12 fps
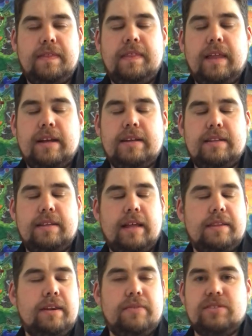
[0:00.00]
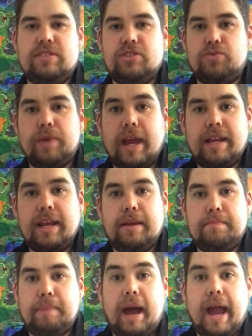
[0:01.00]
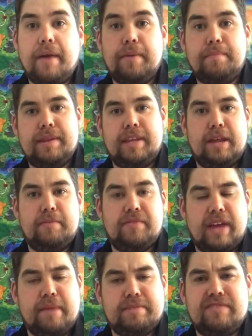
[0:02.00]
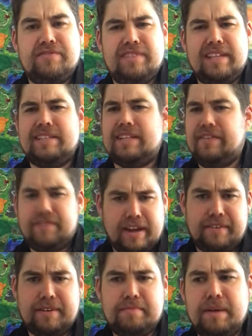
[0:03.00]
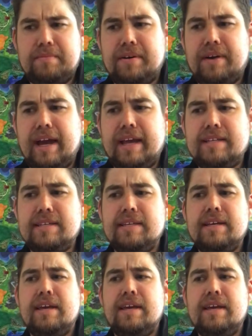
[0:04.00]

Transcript: there was this raiding pirate by the name of Captain Flint, if I remember right.